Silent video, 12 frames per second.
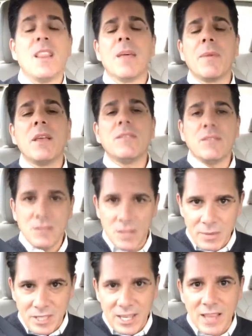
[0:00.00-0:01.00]
Let me
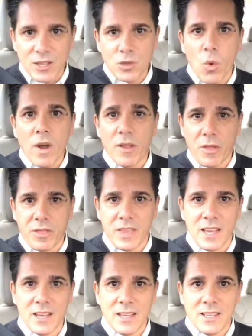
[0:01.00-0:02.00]
say this one other
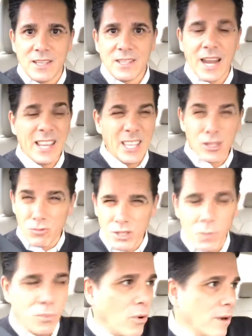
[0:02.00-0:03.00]
thing that I think is
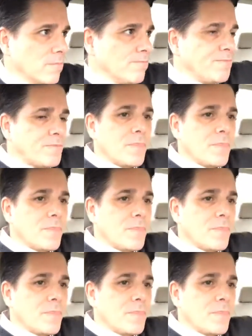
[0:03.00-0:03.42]
really important.